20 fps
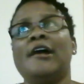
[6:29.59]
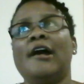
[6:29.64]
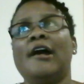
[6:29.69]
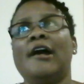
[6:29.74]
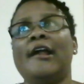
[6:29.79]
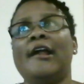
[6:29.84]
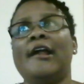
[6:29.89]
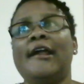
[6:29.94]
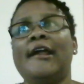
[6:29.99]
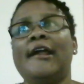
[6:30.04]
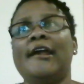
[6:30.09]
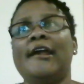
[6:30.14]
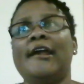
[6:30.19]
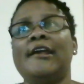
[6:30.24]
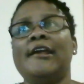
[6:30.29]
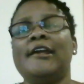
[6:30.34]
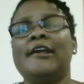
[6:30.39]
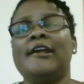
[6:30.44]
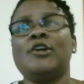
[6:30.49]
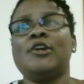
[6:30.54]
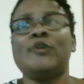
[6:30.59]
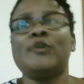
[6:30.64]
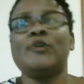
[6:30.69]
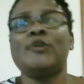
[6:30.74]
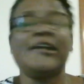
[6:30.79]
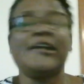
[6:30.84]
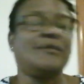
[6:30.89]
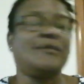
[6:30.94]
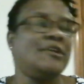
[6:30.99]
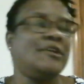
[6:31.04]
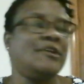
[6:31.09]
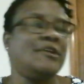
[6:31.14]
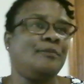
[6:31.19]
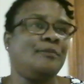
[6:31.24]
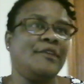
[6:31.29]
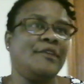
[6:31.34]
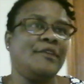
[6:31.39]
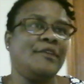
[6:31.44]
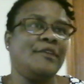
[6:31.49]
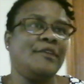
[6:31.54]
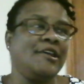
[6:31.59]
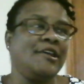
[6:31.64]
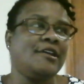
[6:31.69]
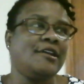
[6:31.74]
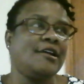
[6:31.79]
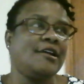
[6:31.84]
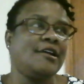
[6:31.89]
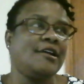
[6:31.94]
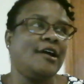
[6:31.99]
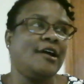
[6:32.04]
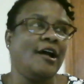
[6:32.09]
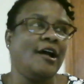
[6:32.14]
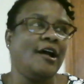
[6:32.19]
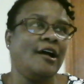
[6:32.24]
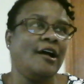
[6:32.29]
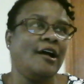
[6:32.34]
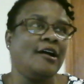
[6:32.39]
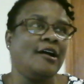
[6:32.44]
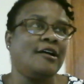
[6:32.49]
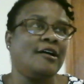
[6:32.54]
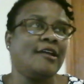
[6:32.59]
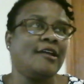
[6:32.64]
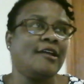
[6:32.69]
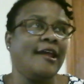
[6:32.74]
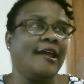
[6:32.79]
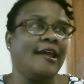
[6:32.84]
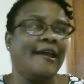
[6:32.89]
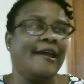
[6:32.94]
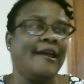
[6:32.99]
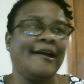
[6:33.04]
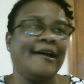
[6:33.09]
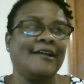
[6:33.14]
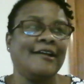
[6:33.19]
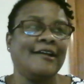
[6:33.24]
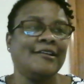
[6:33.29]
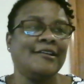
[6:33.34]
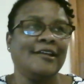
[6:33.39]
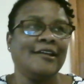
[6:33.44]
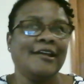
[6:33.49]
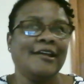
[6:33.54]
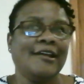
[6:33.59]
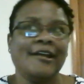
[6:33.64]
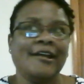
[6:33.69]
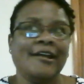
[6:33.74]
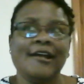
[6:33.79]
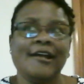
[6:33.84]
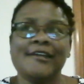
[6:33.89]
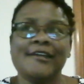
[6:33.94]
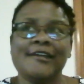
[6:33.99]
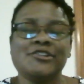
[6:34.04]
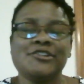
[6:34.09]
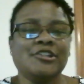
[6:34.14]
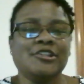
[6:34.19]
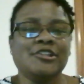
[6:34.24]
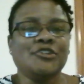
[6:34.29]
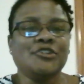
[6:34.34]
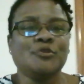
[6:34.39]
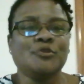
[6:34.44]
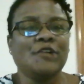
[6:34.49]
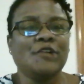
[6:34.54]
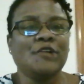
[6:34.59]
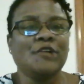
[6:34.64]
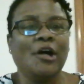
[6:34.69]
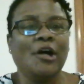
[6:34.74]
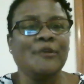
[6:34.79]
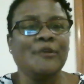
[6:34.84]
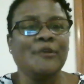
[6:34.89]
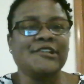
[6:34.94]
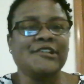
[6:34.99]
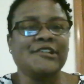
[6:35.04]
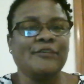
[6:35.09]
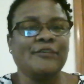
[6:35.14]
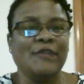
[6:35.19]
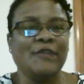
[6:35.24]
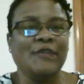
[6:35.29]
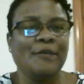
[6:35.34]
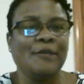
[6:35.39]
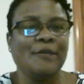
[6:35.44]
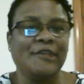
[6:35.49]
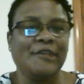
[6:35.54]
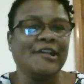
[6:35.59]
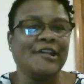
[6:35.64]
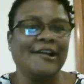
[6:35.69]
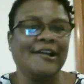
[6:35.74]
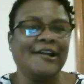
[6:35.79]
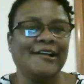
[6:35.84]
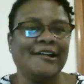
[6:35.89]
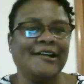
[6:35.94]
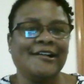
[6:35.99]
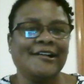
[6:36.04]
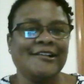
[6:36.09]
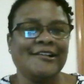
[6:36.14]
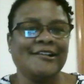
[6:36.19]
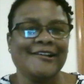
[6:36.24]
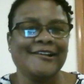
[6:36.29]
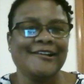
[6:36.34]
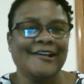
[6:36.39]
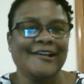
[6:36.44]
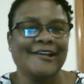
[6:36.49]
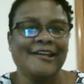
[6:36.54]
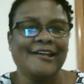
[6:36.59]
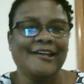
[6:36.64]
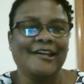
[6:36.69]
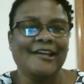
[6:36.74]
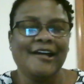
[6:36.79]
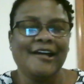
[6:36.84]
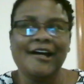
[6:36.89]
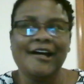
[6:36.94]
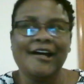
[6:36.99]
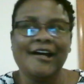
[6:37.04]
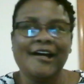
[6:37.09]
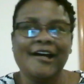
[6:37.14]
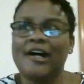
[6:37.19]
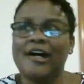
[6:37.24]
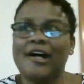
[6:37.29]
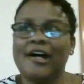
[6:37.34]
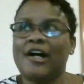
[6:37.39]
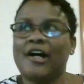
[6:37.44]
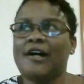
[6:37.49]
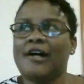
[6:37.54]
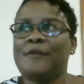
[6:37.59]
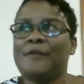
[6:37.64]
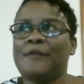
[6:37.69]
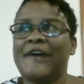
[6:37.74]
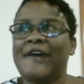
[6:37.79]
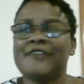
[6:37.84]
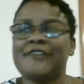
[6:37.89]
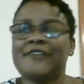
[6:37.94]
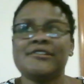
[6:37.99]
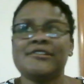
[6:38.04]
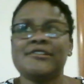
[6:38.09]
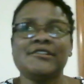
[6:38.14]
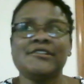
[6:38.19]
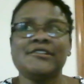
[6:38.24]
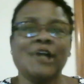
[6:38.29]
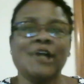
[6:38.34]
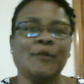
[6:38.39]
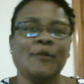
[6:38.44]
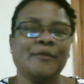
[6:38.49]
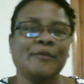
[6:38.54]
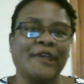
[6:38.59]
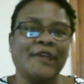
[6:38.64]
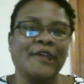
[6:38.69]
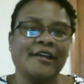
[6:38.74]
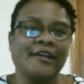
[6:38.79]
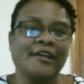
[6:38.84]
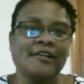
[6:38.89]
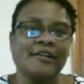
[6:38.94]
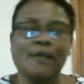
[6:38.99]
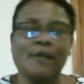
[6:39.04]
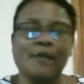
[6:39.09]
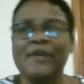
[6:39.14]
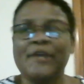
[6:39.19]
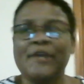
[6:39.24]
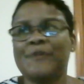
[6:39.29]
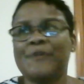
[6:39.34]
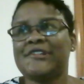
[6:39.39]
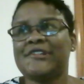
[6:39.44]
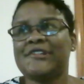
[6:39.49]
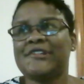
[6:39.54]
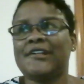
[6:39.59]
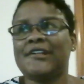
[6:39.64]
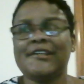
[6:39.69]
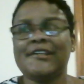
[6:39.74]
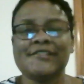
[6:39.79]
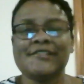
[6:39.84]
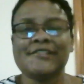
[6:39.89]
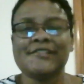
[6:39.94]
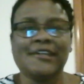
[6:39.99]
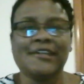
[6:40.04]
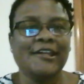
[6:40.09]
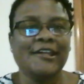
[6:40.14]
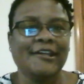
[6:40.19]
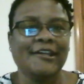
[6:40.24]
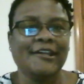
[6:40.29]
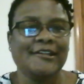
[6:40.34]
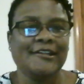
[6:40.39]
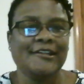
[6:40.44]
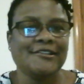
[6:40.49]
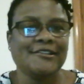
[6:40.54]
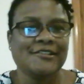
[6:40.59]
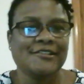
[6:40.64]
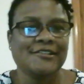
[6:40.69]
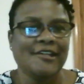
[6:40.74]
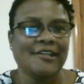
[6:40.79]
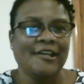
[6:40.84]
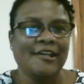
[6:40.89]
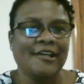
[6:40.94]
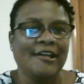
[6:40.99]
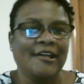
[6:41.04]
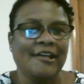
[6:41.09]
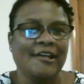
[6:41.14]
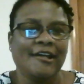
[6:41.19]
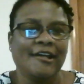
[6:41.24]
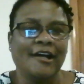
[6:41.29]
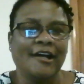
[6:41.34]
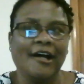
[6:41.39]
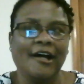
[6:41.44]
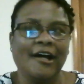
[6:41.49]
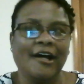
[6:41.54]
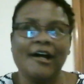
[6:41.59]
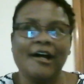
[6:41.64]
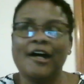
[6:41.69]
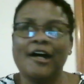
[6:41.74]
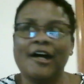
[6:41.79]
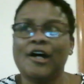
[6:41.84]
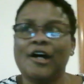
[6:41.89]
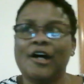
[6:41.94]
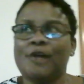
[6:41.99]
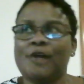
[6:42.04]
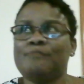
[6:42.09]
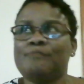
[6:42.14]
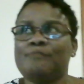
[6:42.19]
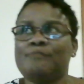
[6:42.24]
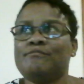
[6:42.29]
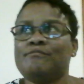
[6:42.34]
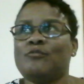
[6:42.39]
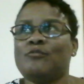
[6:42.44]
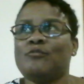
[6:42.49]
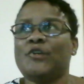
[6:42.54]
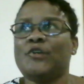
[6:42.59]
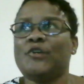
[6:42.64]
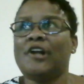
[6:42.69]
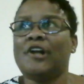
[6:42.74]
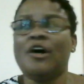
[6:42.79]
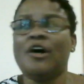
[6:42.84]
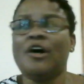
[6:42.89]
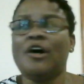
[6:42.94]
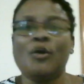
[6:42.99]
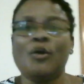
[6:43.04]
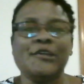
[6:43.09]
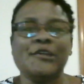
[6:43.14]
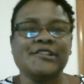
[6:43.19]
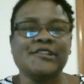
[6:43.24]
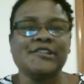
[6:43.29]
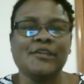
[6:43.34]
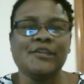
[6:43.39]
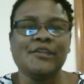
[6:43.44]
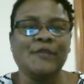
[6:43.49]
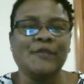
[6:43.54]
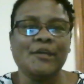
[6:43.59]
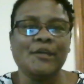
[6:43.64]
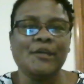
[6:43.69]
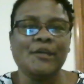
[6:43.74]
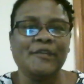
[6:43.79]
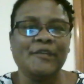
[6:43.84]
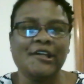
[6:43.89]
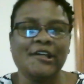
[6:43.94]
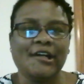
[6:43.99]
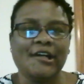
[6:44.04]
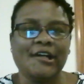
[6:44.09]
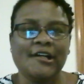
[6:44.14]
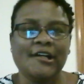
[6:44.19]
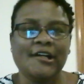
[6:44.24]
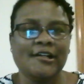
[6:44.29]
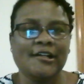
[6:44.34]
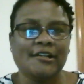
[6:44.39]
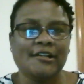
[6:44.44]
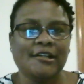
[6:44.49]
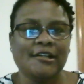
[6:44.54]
a incredibly big hug, and his children would always give me a big hug. Pastor Delbert Baker, I babysitted his kids, would always give me a big hug.